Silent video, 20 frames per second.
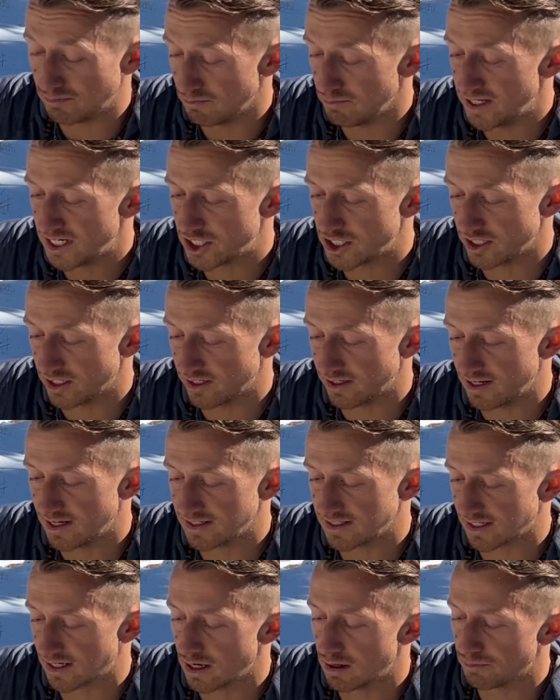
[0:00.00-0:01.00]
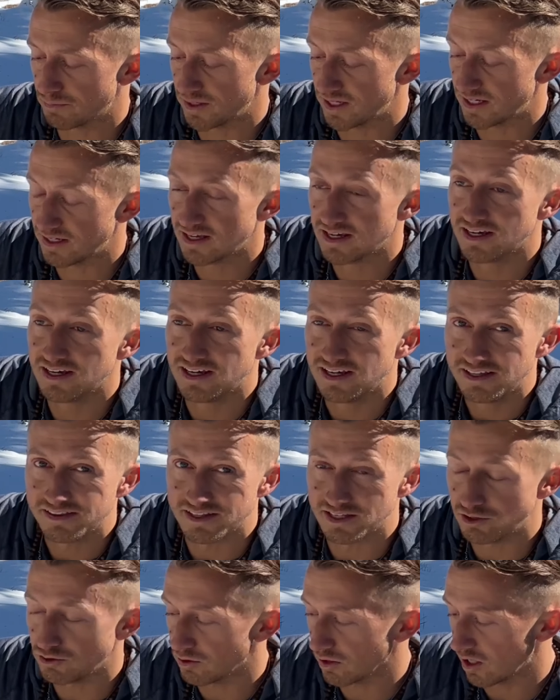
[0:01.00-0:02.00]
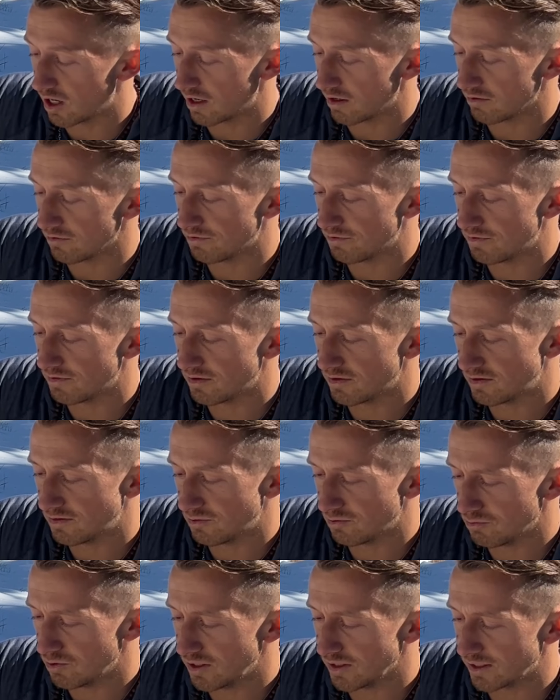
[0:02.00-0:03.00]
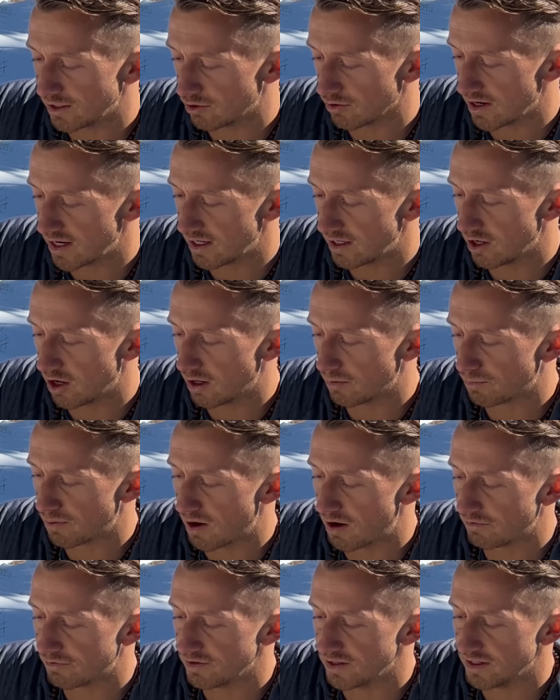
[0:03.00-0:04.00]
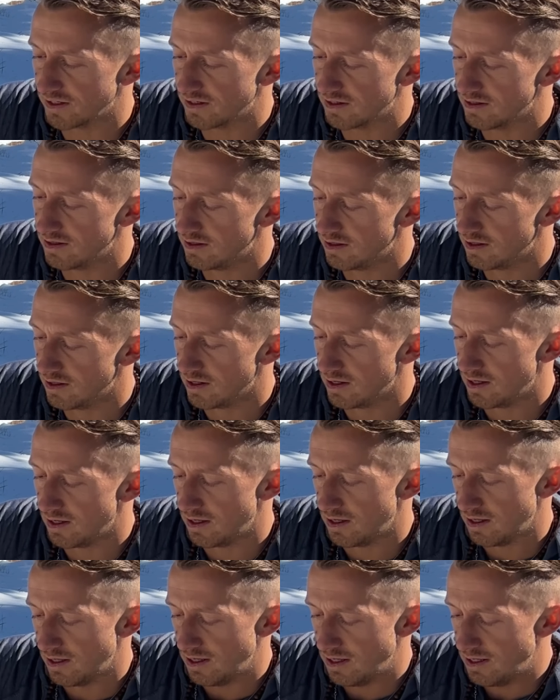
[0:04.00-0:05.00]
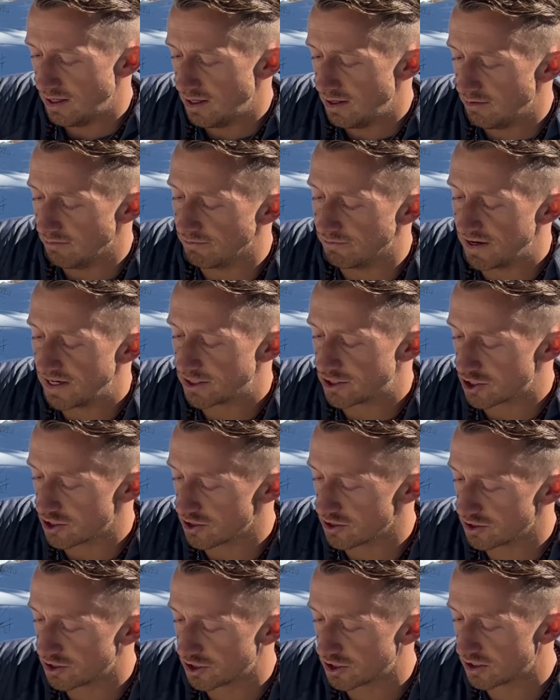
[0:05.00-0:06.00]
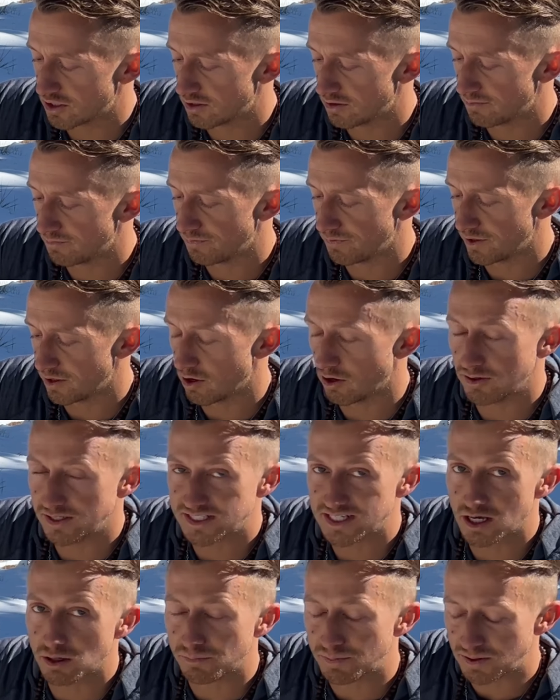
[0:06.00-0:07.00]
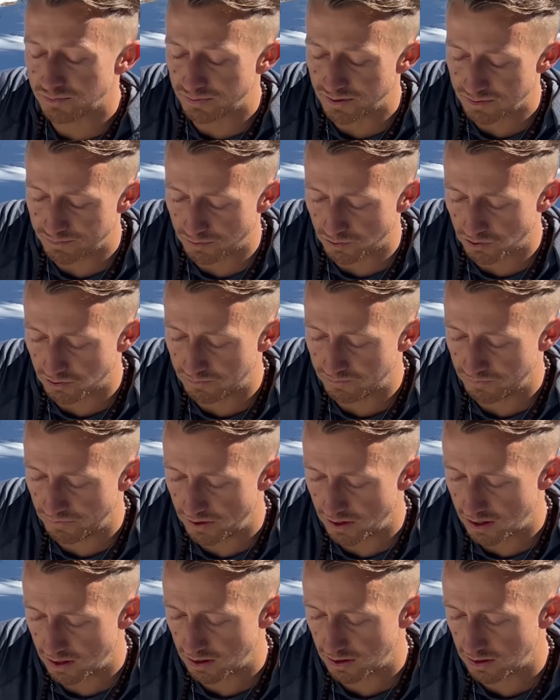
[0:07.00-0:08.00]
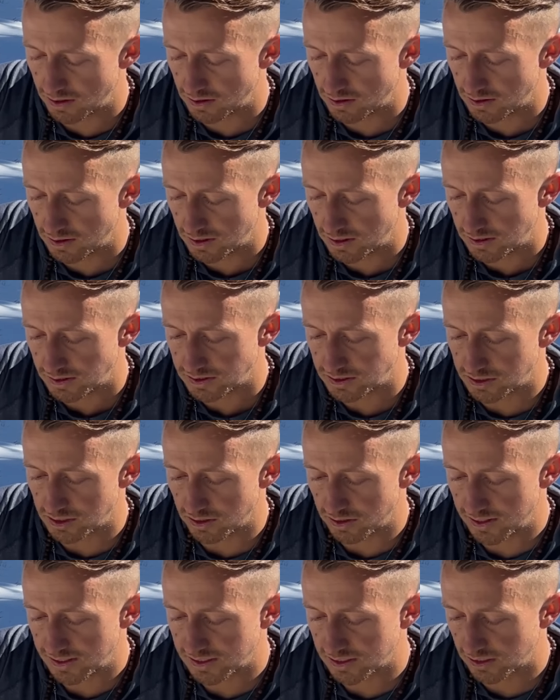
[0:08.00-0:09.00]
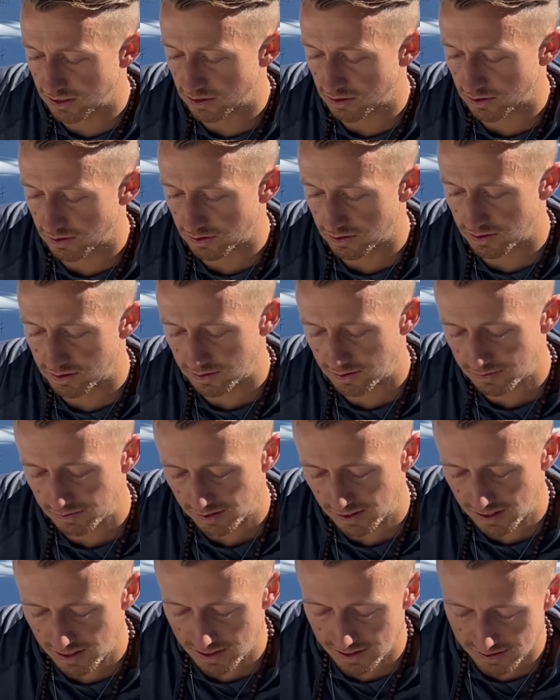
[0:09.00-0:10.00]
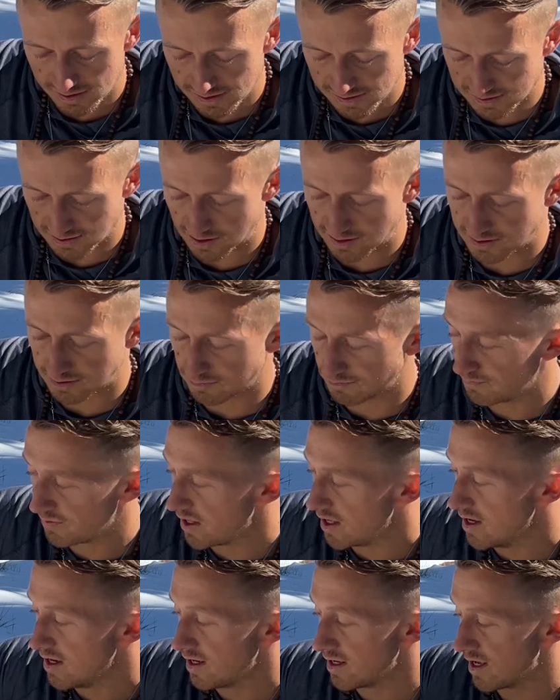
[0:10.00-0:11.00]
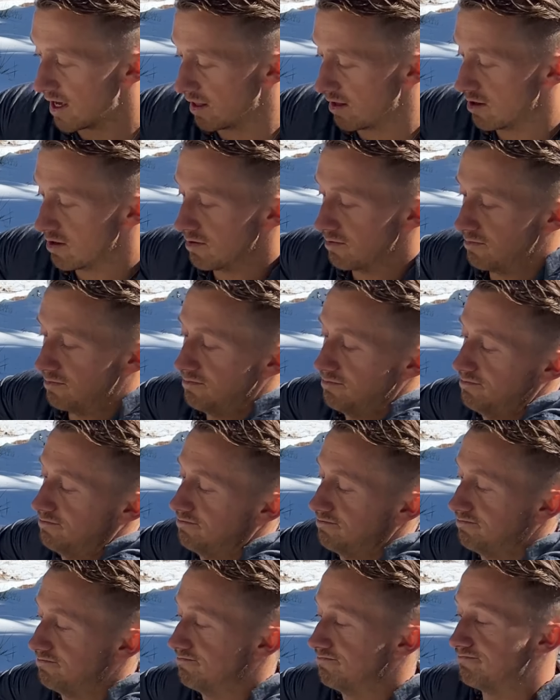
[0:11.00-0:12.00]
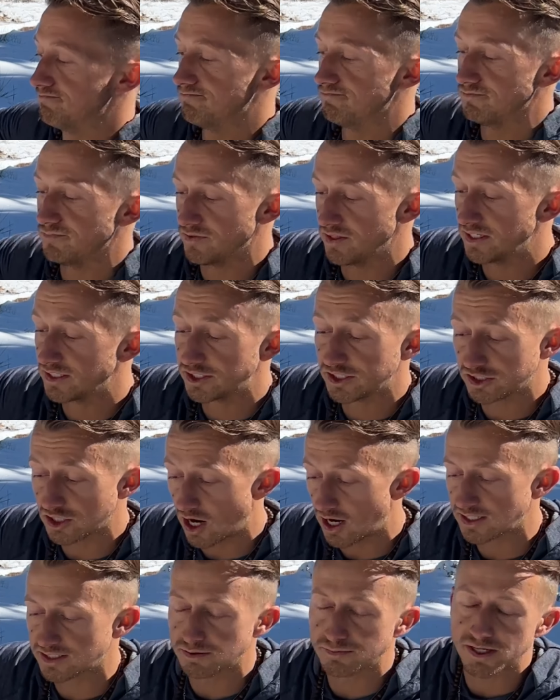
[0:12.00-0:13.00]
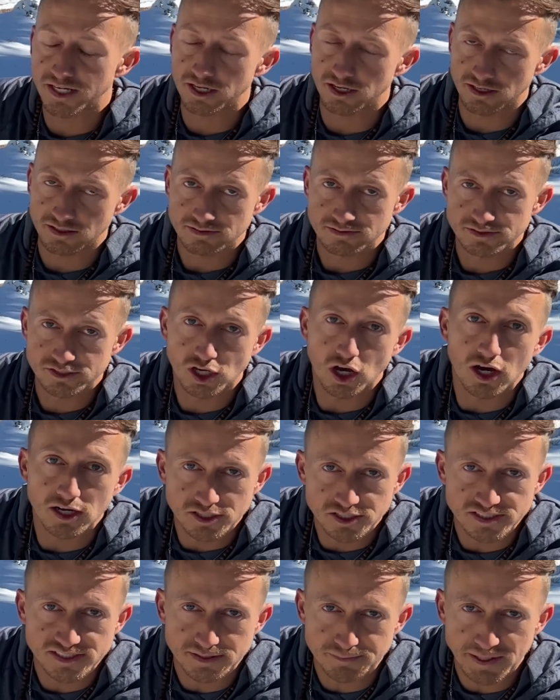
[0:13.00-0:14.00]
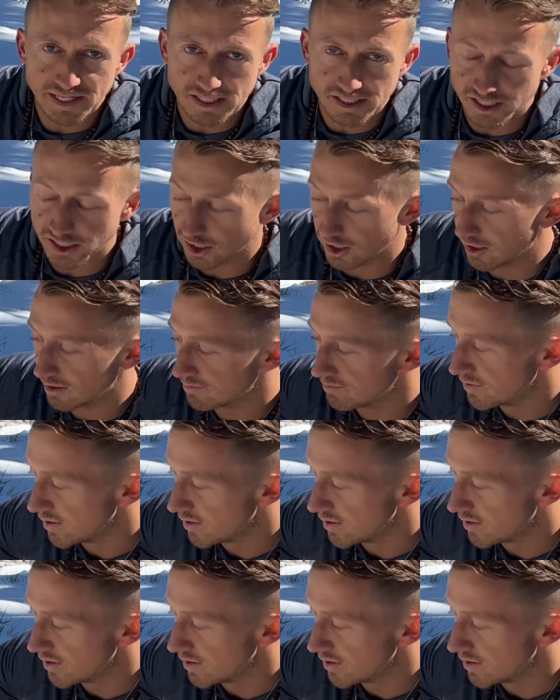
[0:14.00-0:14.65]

mission as a company. They do a lot of really great nonprofit ventures. They're always helping people. So this little kit, that's awesome. Yeah, they're, it's just awesome gear. It's consciously made gear.